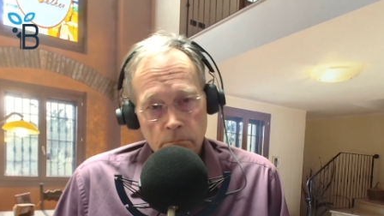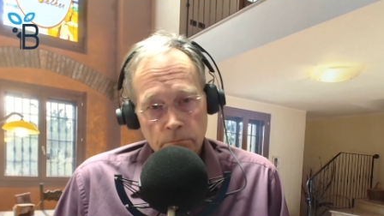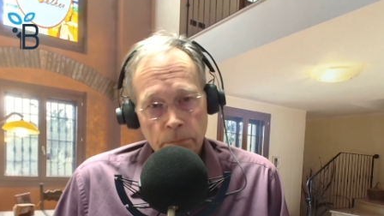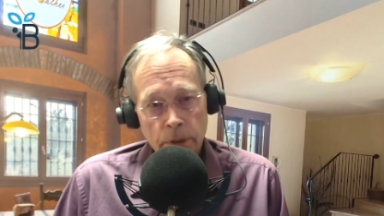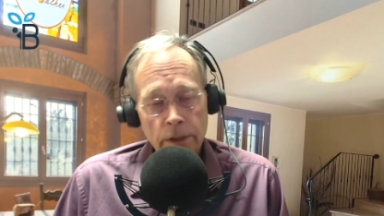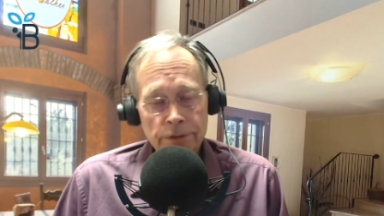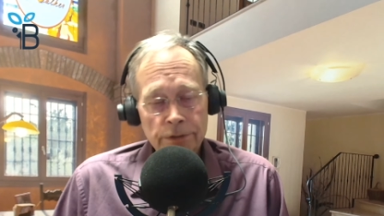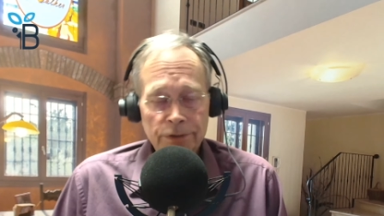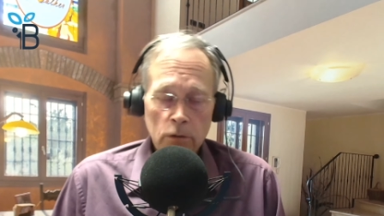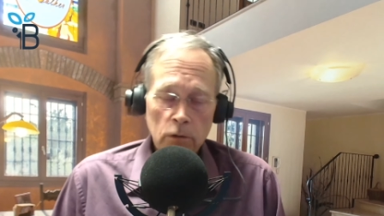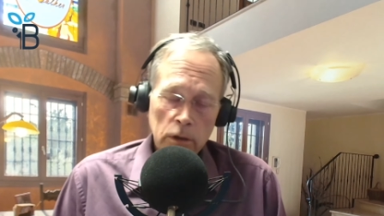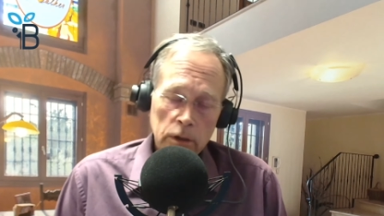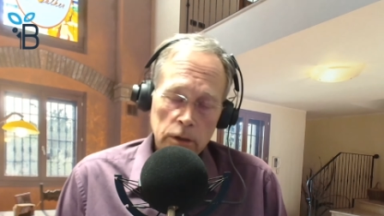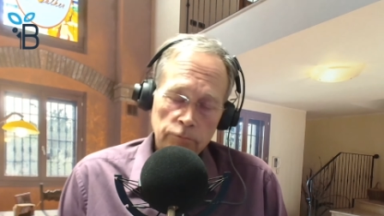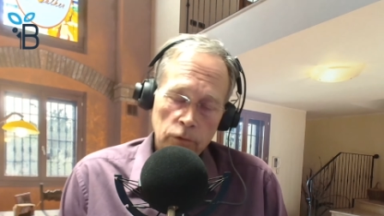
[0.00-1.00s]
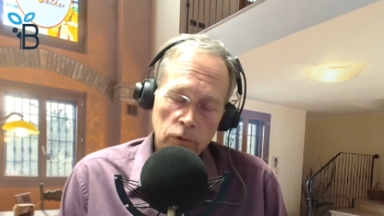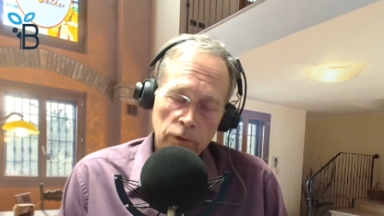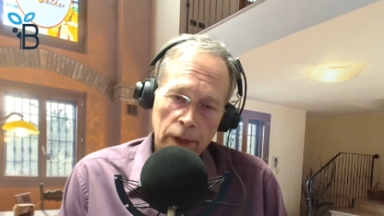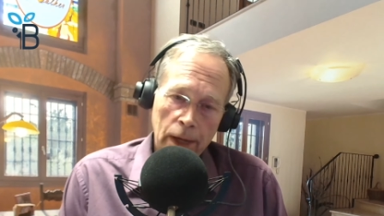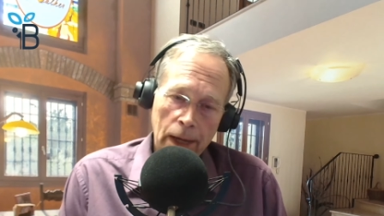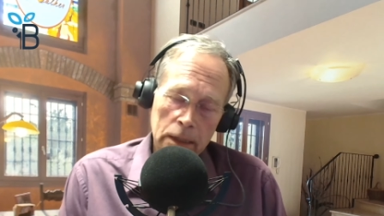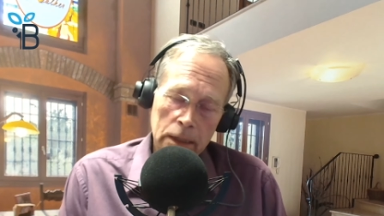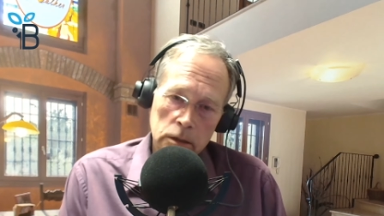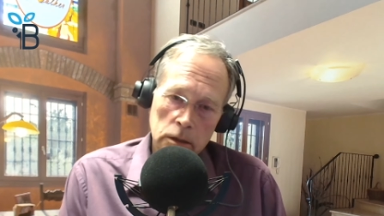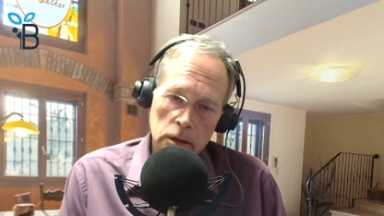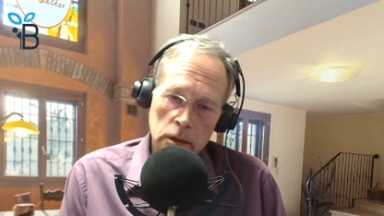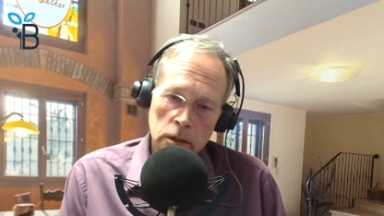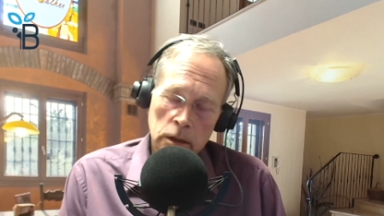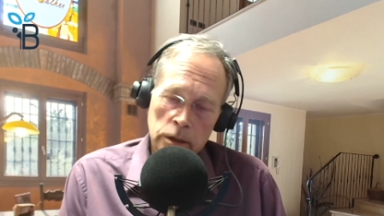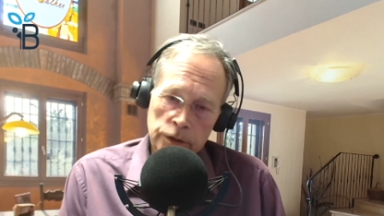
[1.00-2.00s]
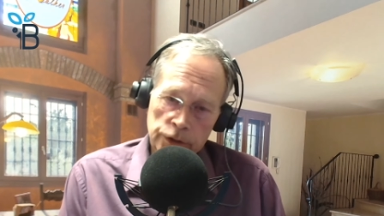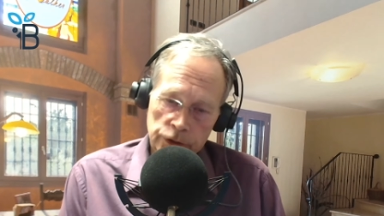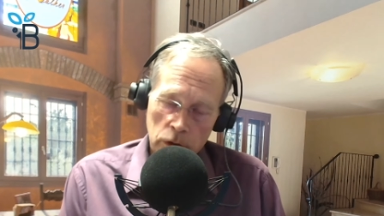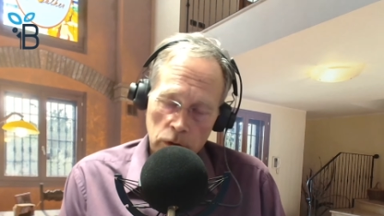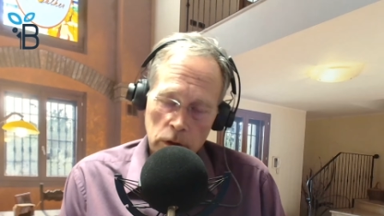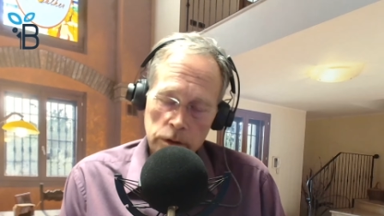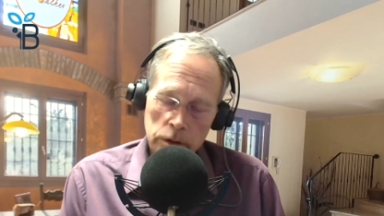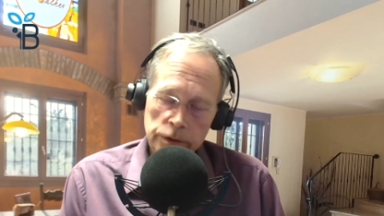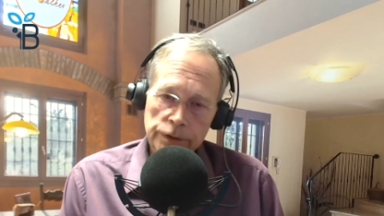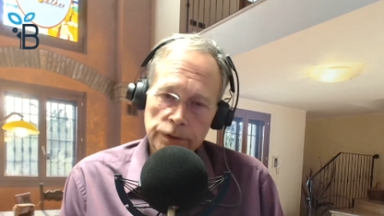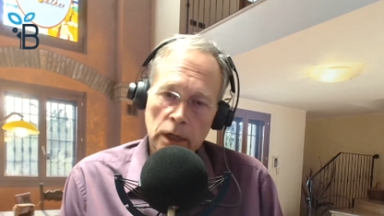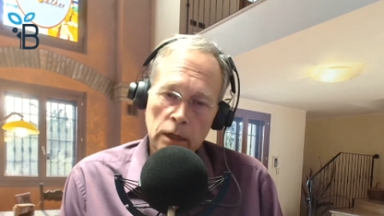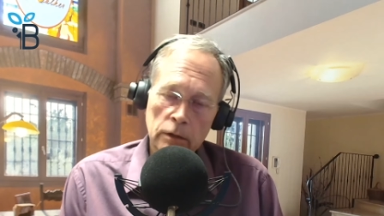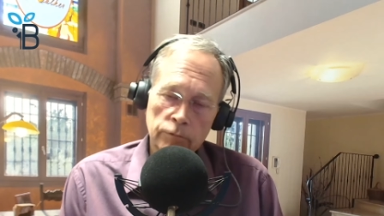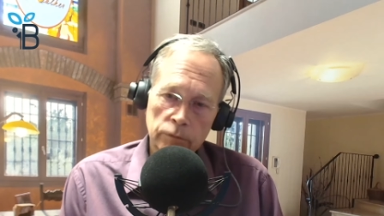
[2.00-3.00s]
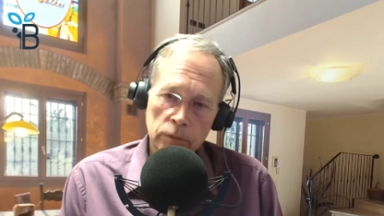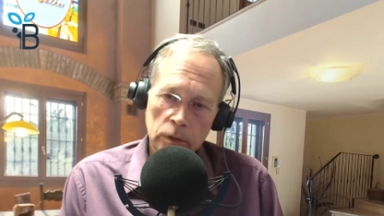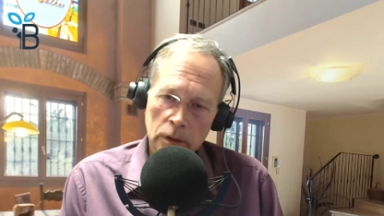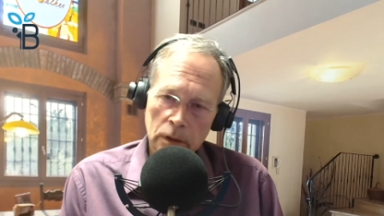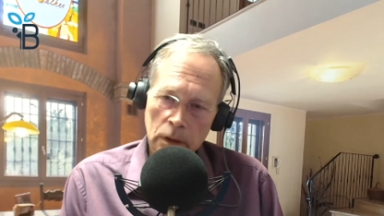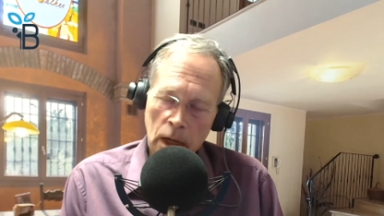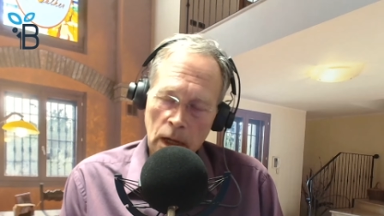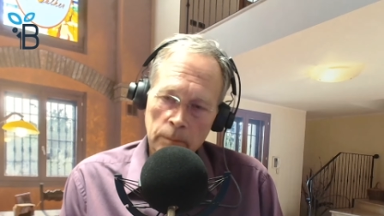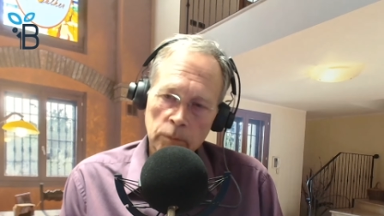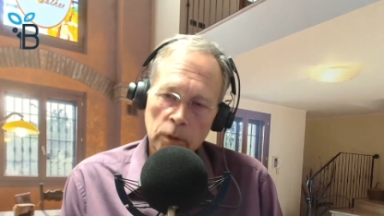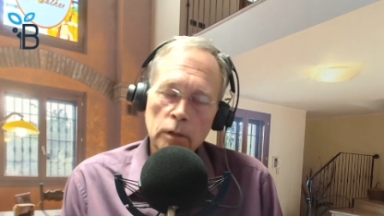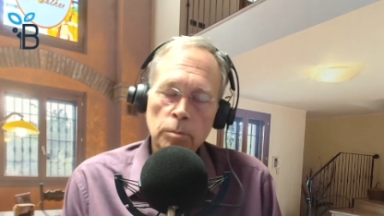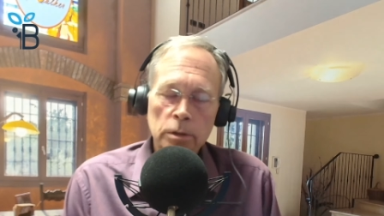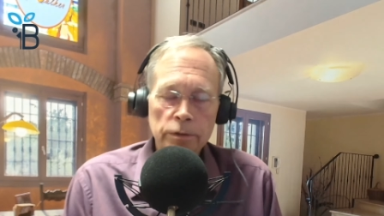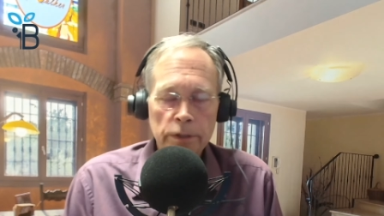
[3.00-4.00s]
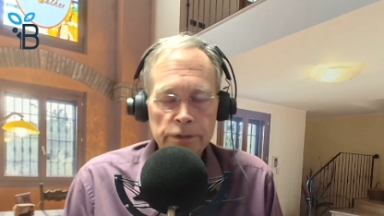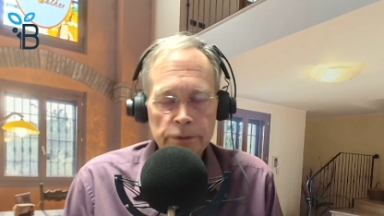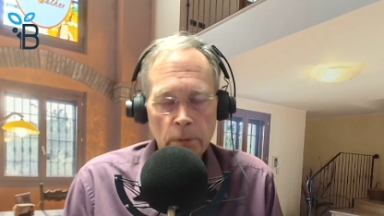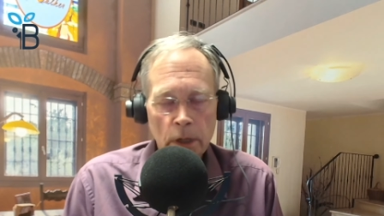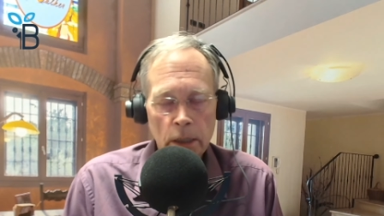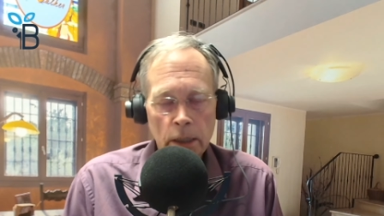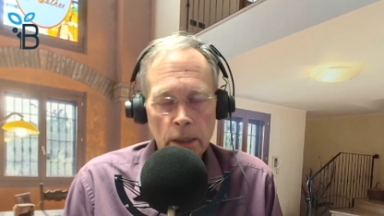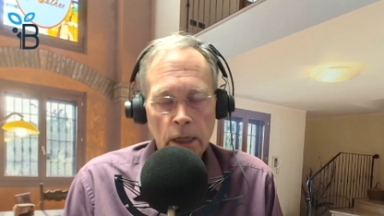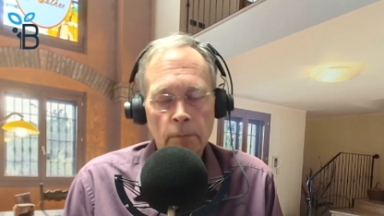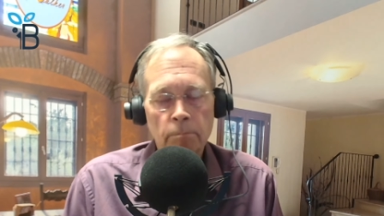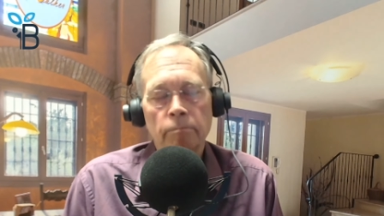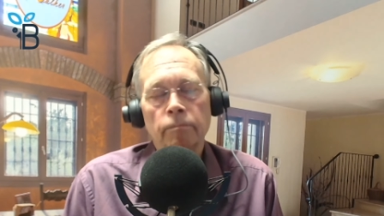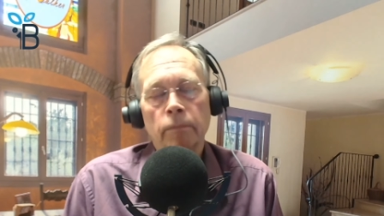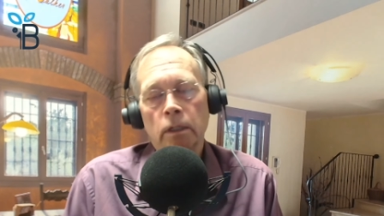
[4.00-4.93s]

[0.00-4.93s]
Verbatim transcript: because they're looking for that assurance. I'm going to put this money up.